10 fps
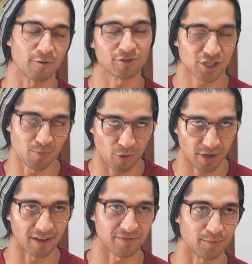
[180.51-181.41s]
They were just more
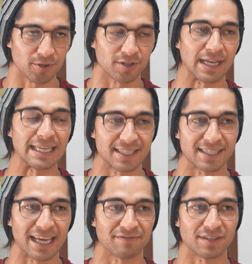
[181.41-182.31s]
comfortable and
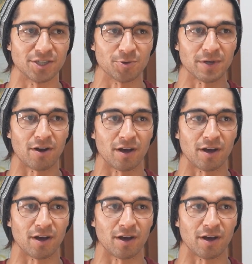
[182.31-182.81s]
safe to do it